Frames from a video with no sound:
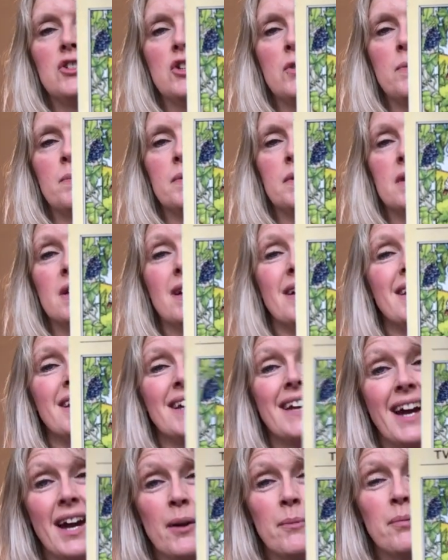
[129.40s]
Jupiter in
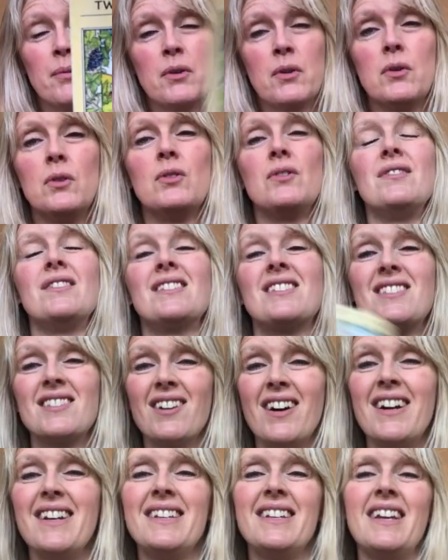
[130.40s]
Capricorn, the
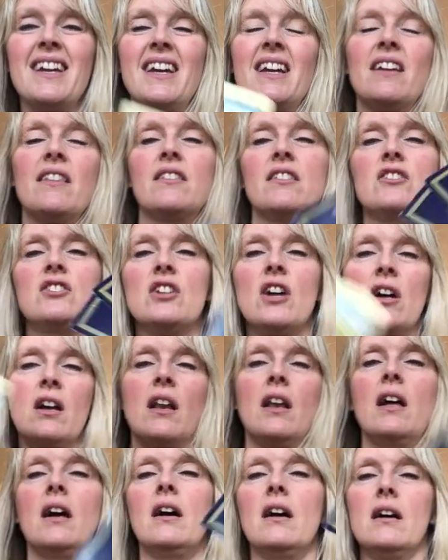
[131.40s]
side gig, the
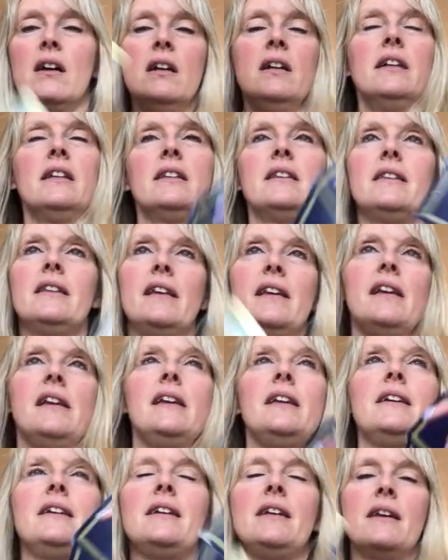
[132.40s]
juggler,
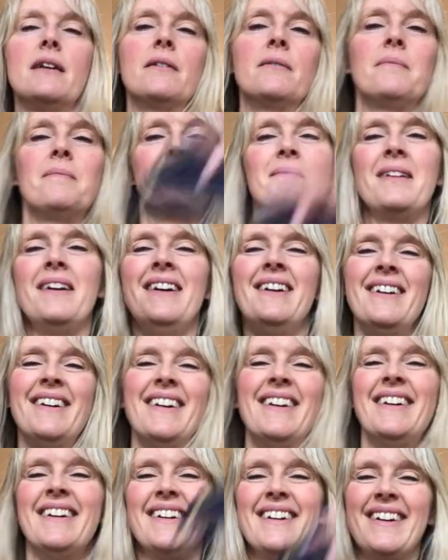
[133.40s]
the
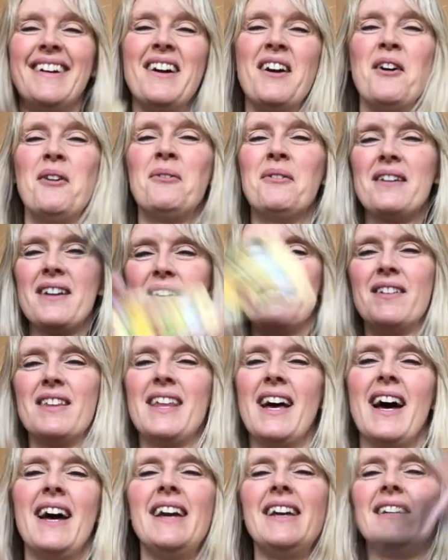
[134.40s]
whatever
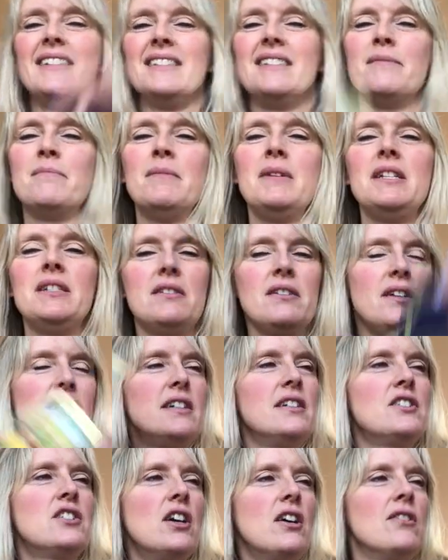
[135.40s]
that is, me doing
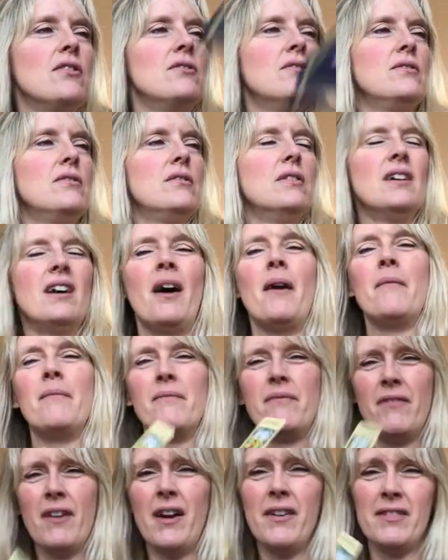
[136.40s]
a juggle. I'm
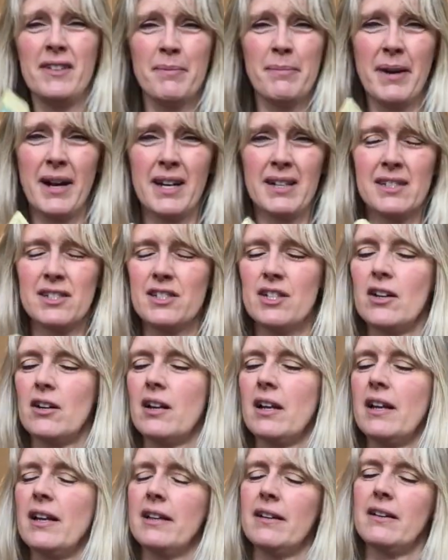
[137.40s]
very bad at
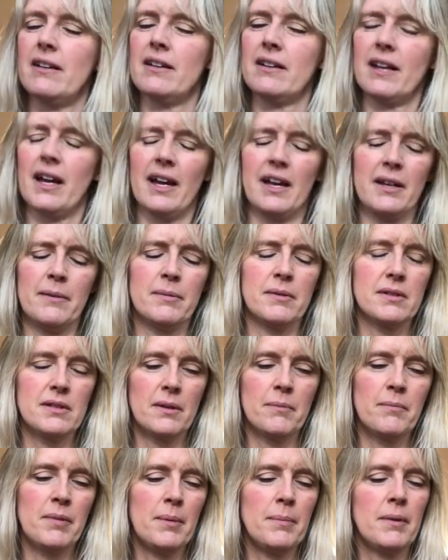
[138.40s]
juggling, okay? But
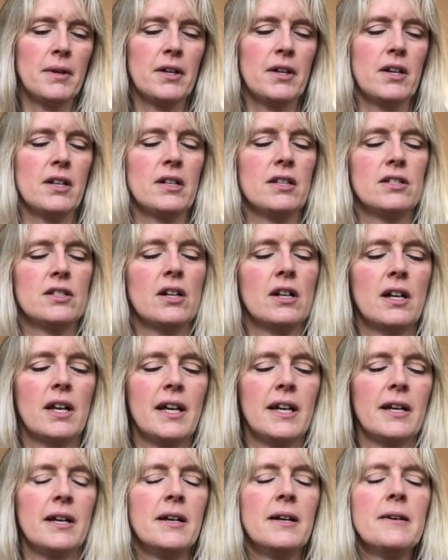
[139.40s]
some people are good at
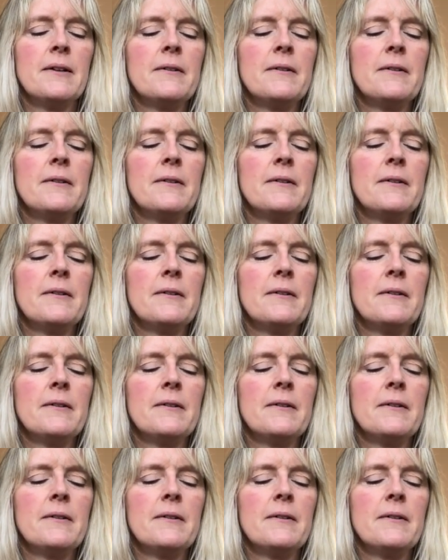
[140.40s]
juggling.